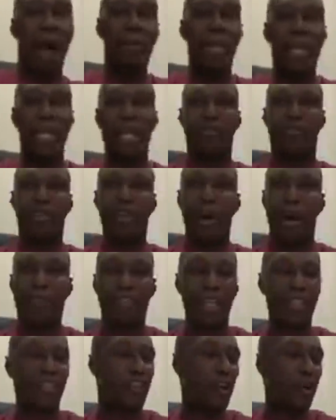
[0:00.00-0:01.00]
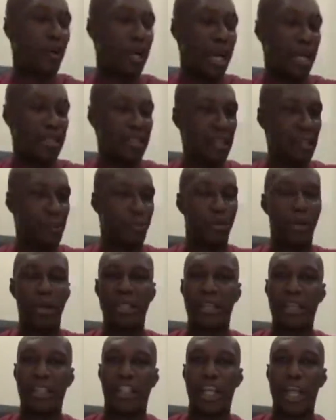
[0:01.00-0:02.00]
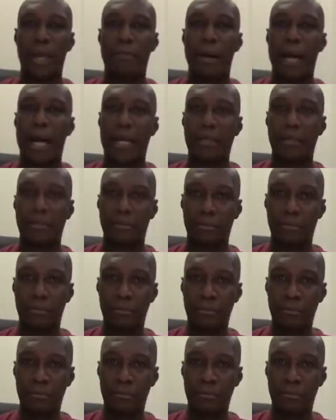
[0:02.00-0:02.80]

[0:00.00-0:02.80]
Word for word: I mean, if you have just joined now, just press the share button